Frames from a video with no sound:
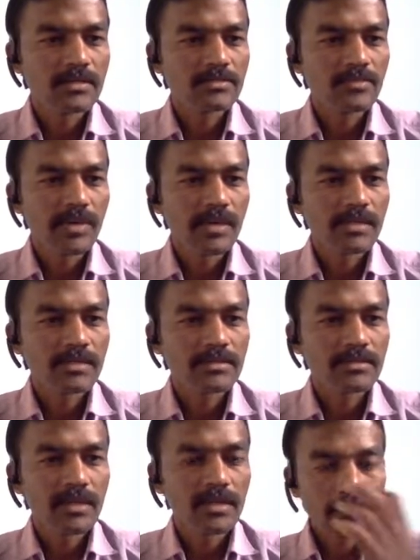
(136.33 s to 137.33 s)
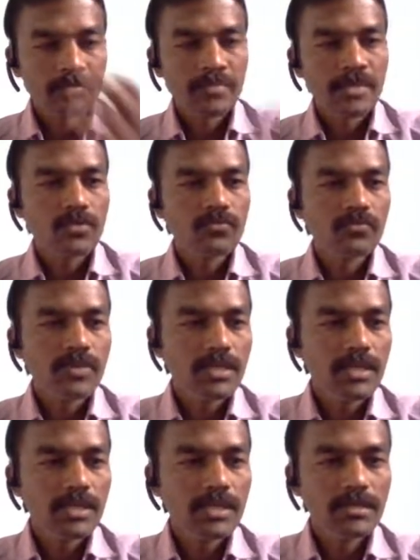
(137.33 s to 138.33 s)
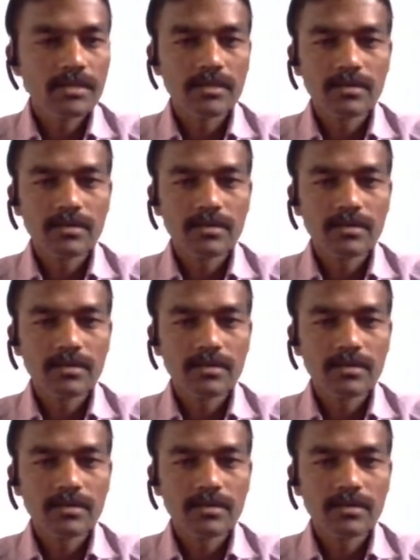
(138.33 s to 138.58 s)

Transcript: this package, and now we need